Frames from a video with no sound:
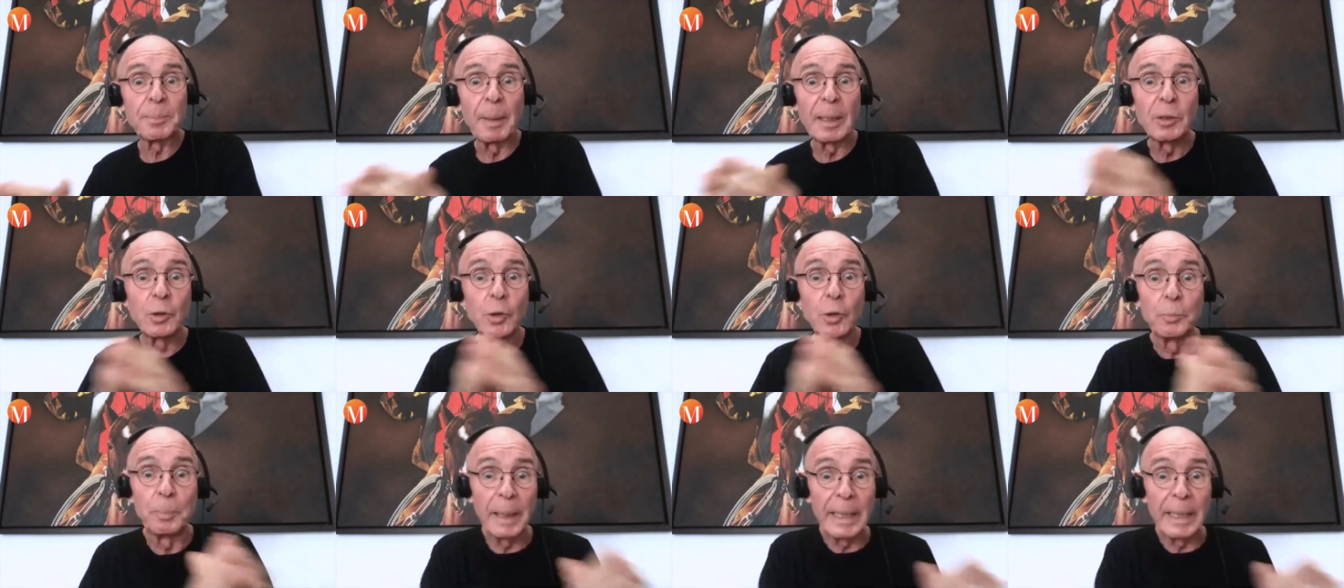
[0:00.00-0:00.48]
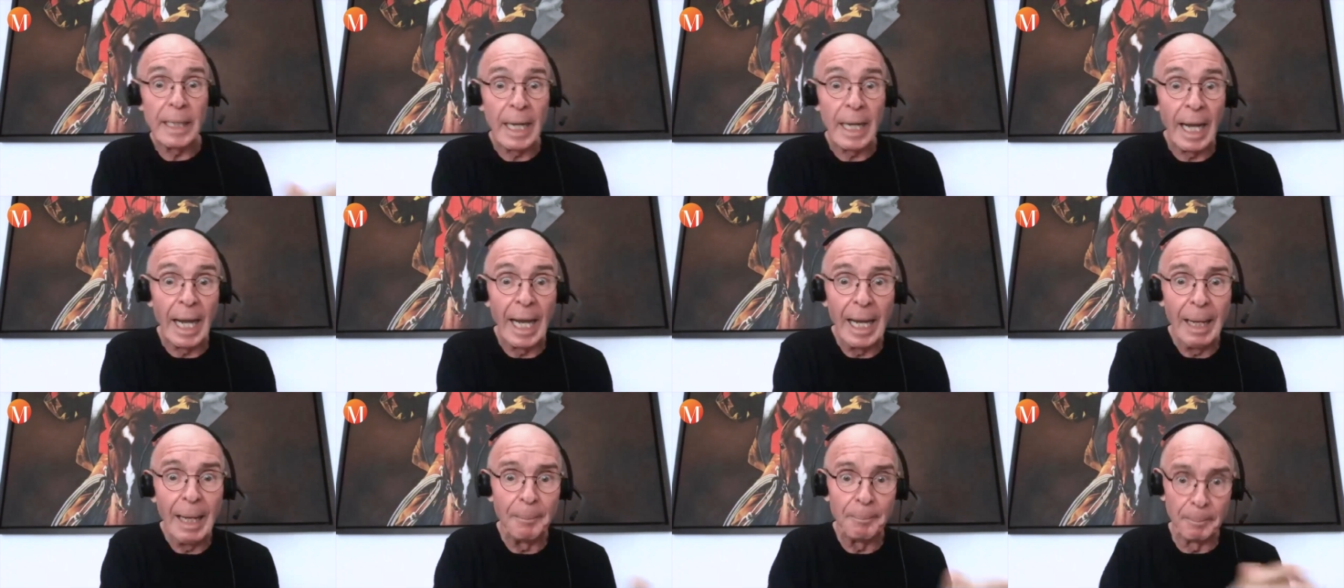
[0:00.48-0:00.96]
But to
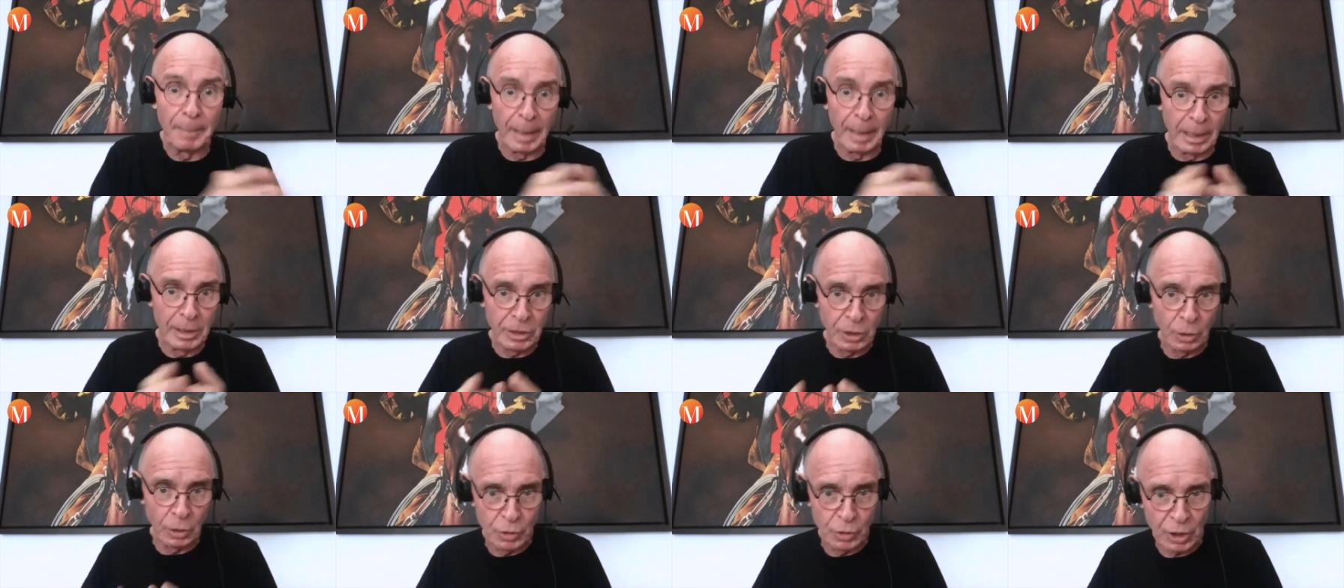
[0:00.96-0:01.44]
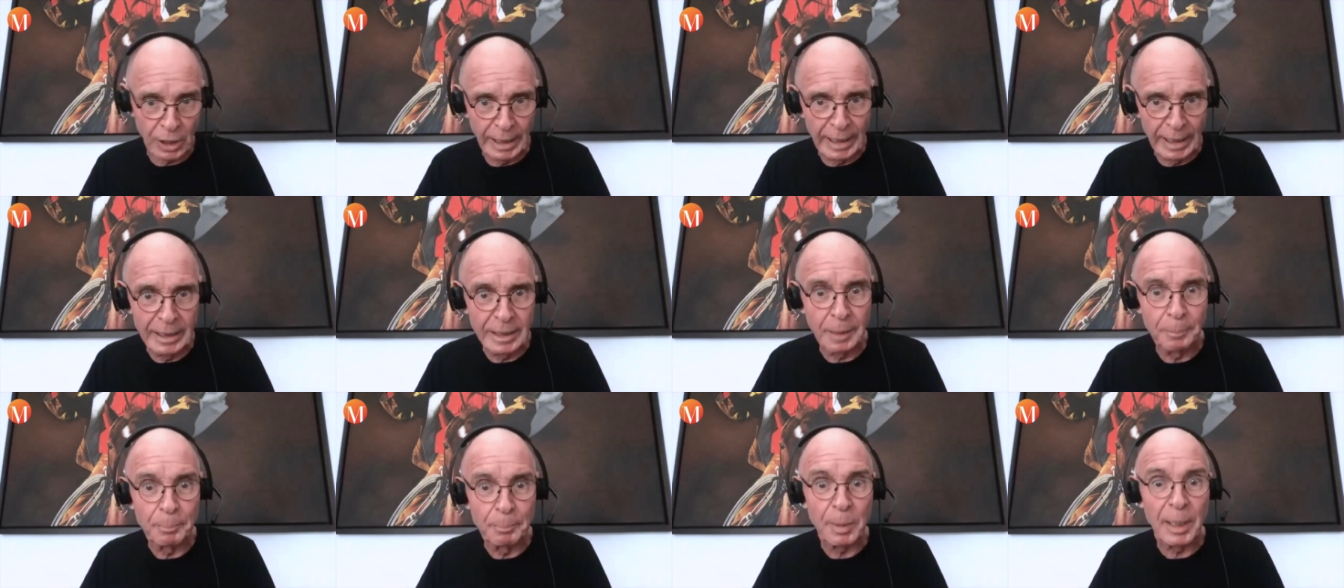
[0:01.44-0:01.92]
become a social
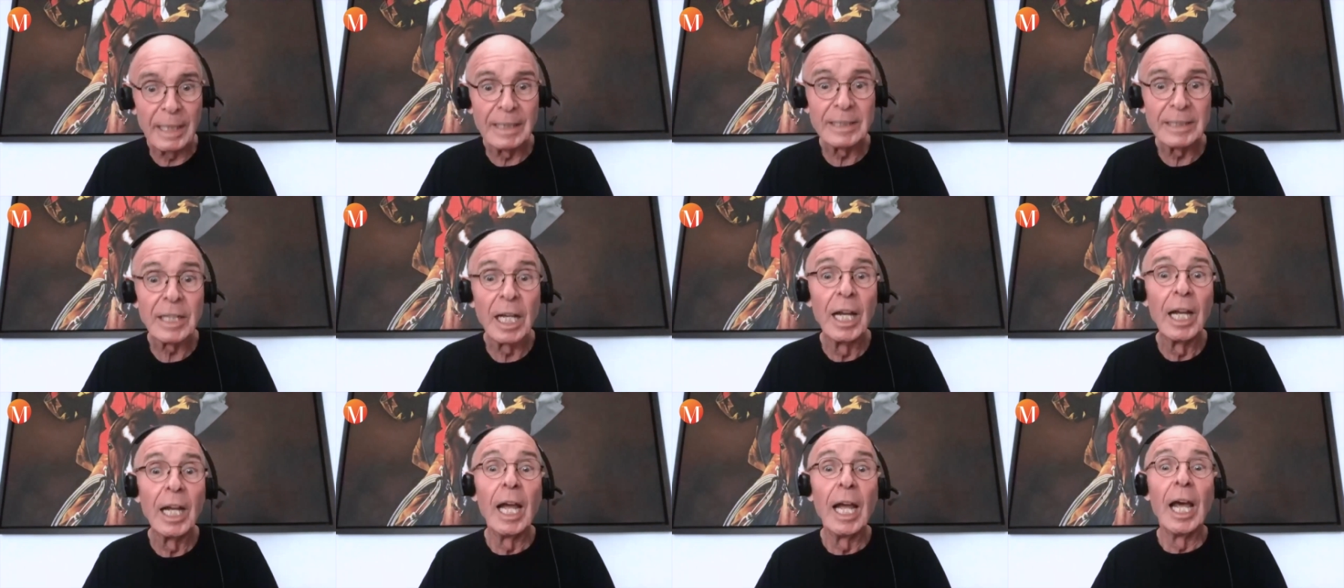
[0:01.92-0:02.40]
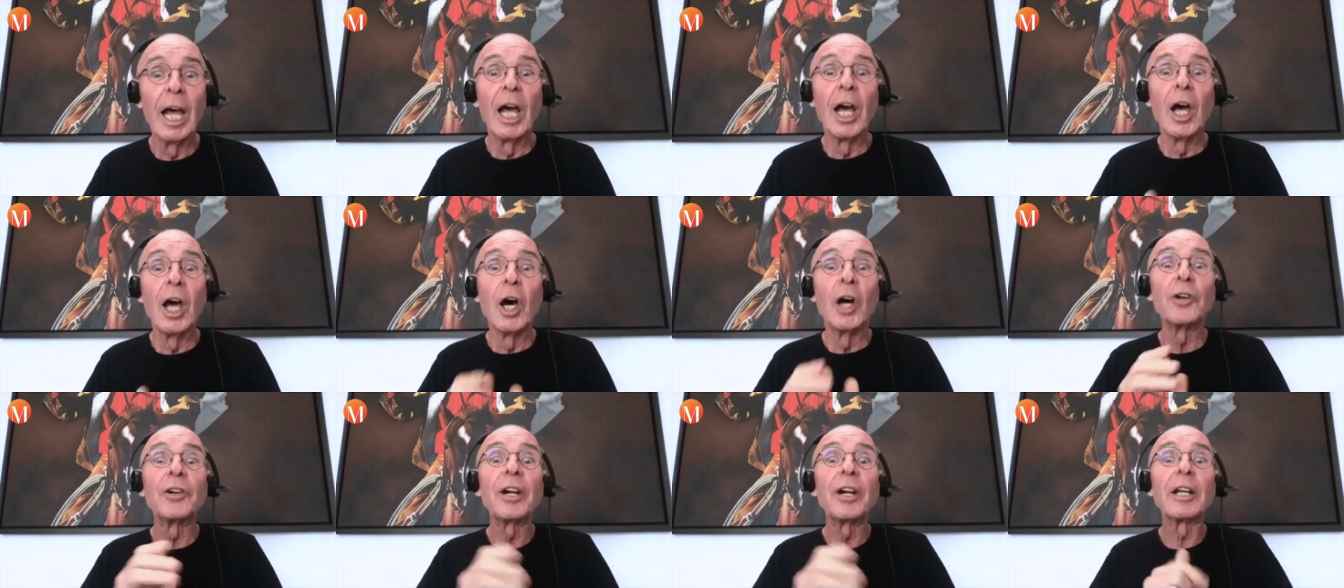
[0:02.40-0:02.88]
enterprise,
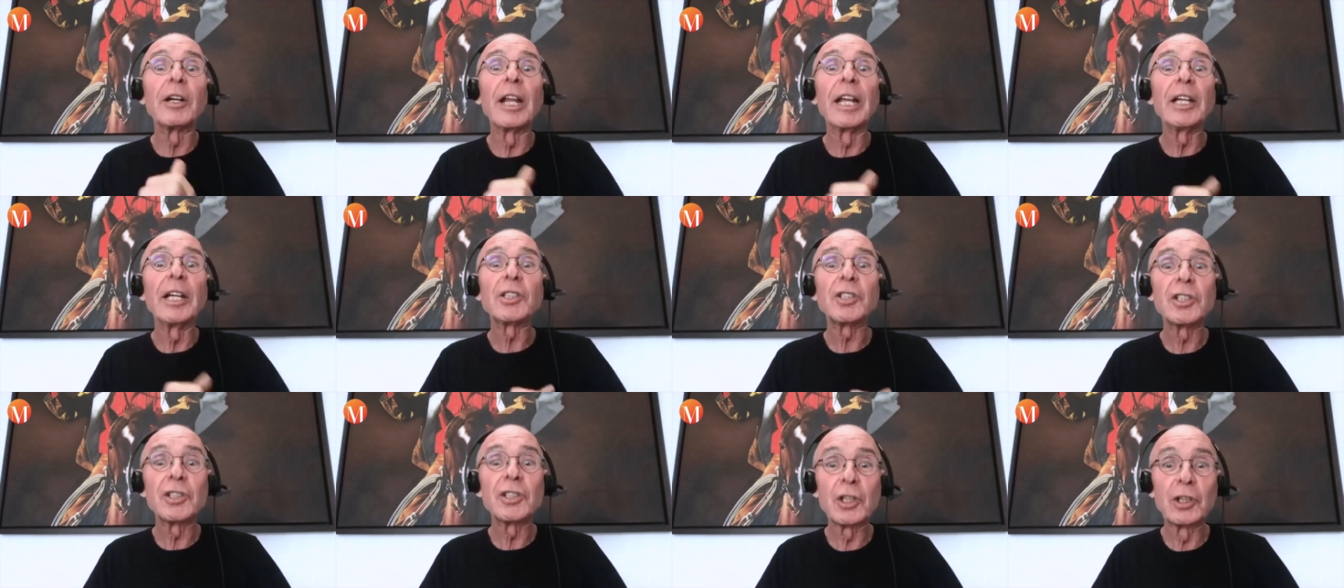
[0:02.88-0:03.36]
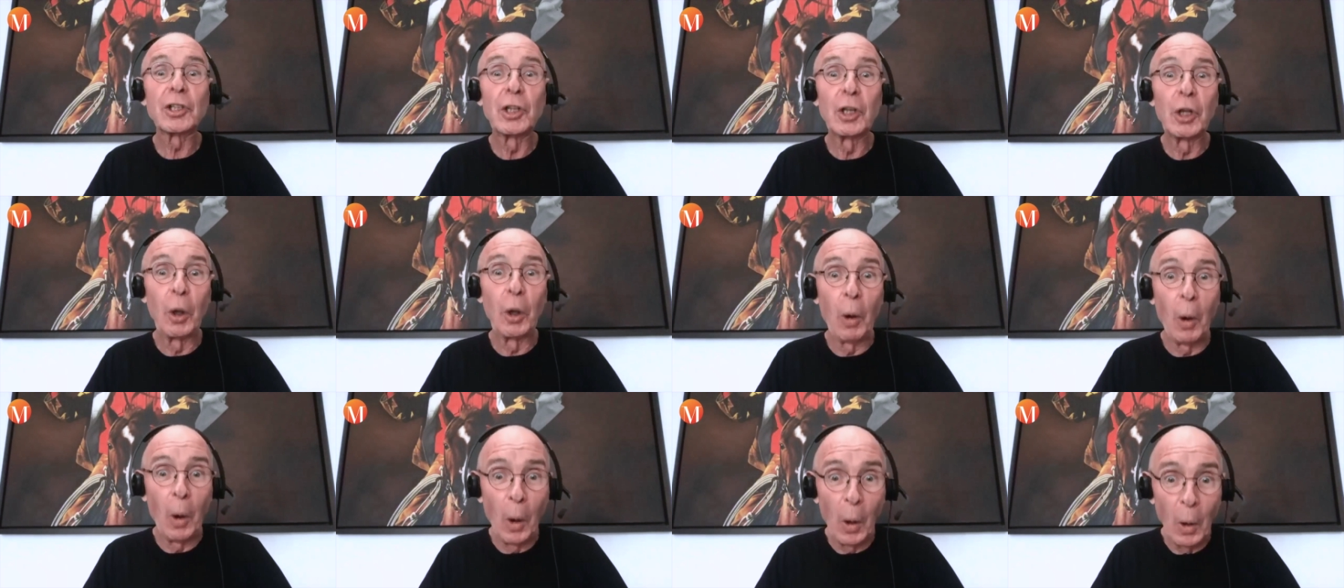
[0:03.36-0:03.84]
regulations and
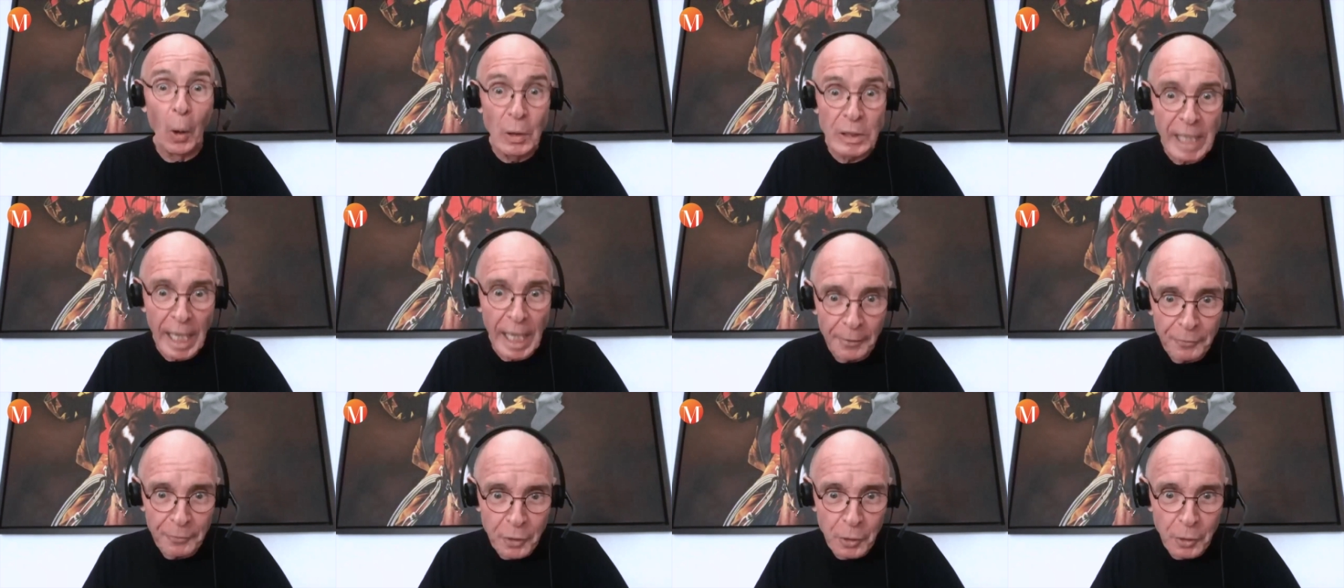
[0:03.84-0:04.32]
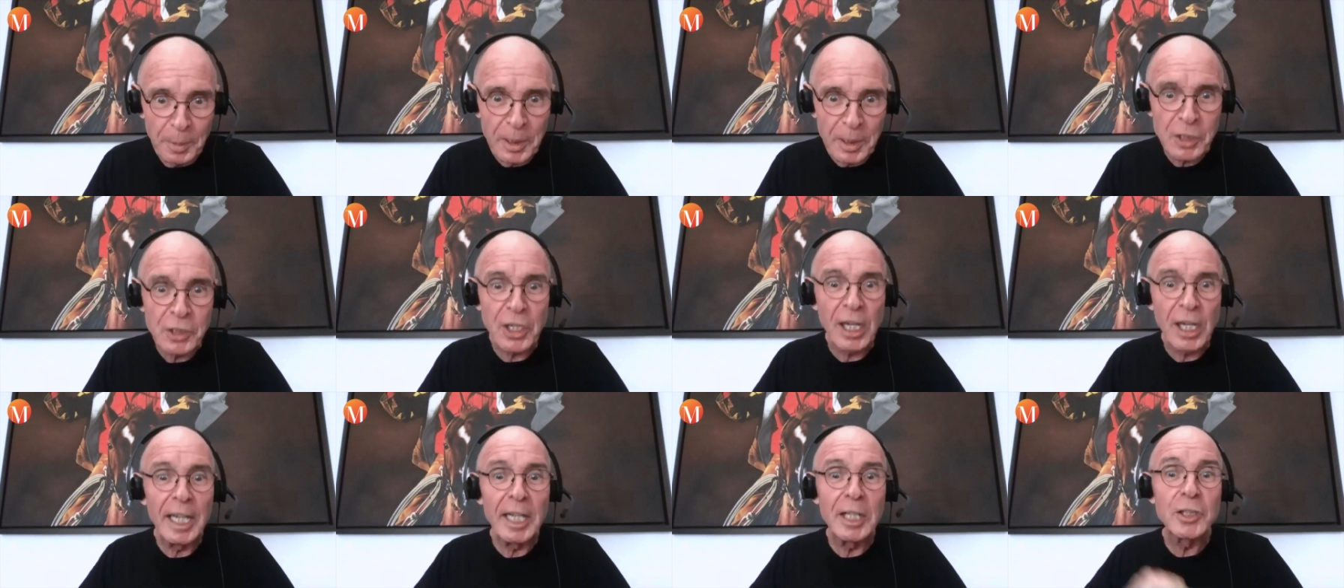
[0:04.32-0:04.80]
laws have to be
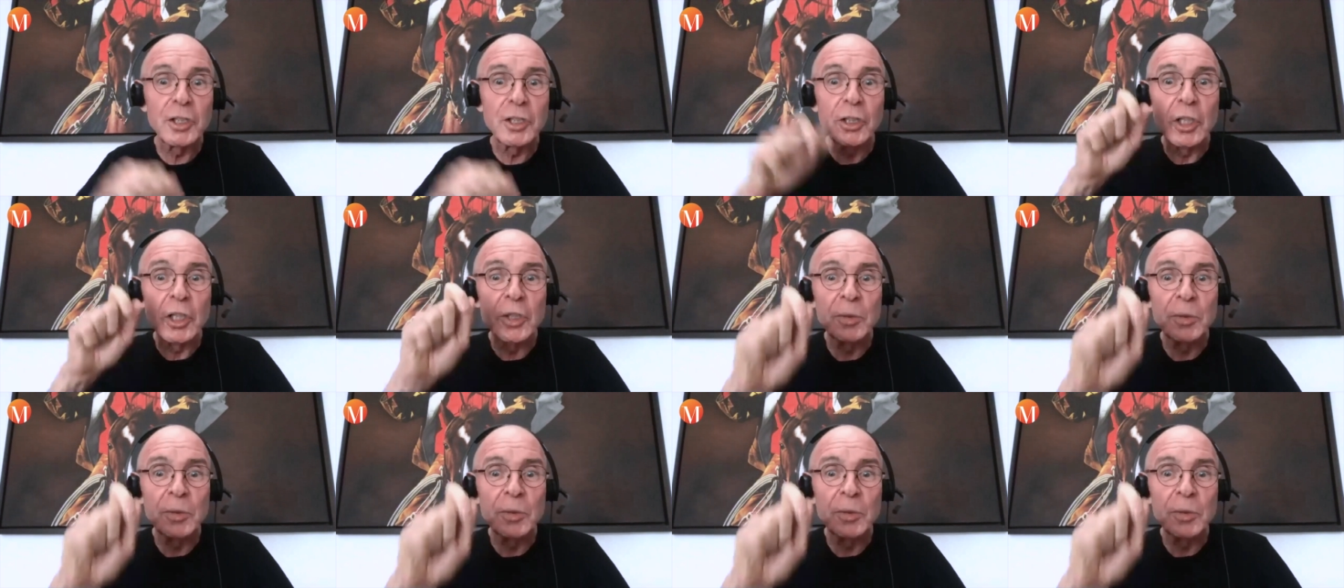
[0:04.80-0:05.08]
changed.